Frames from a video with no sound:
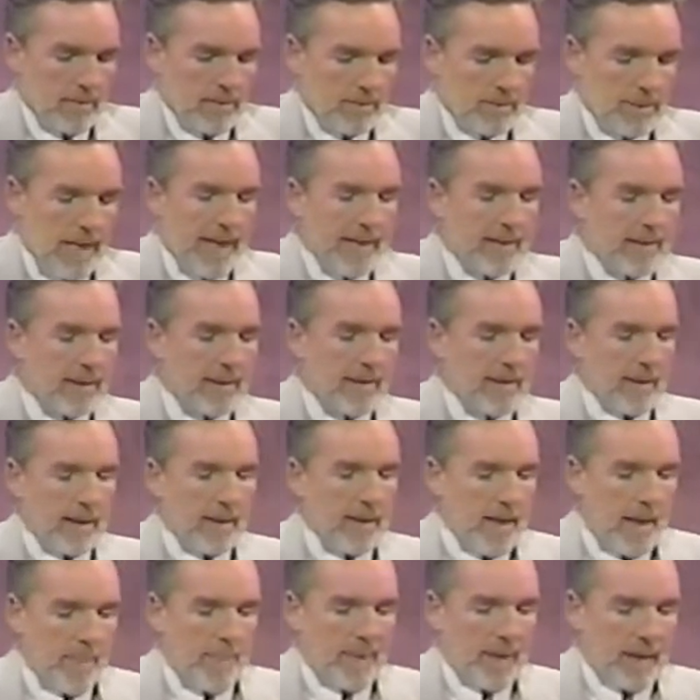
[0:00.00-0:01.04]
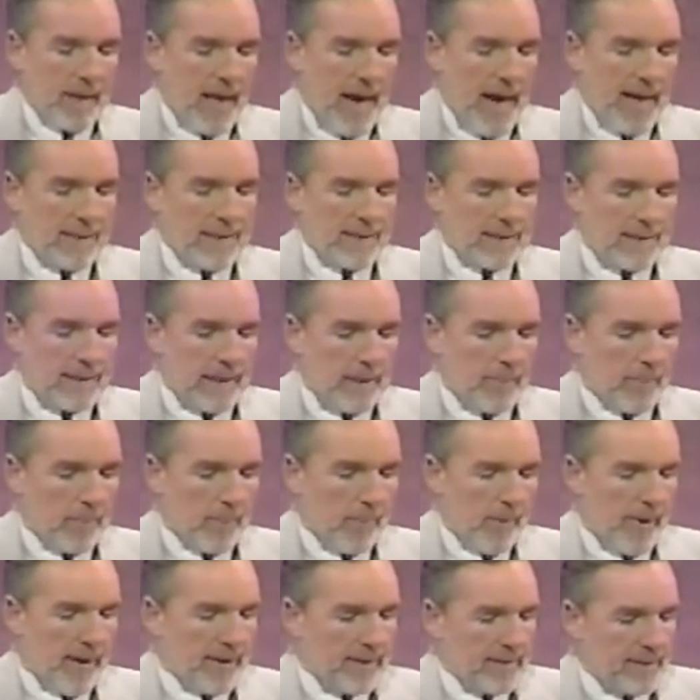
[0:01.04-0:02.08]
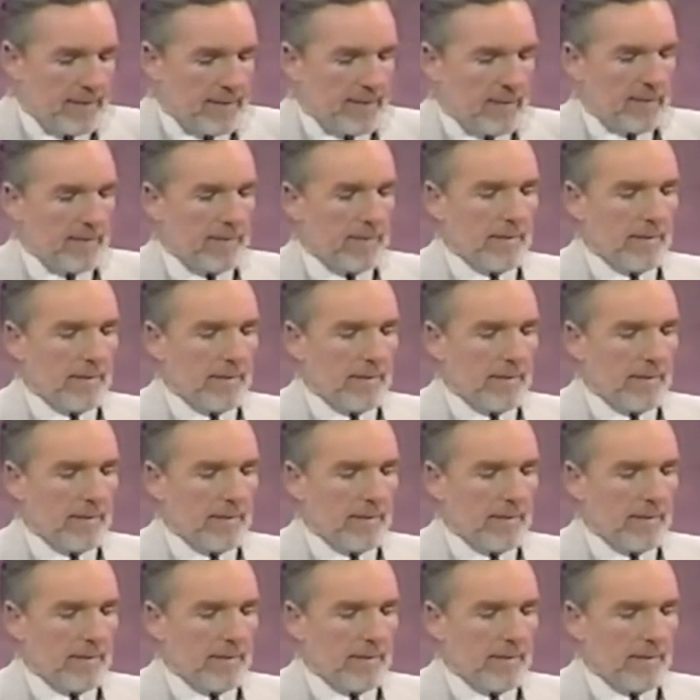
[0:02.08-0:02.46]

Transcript: Take a couple of nice deep breaths.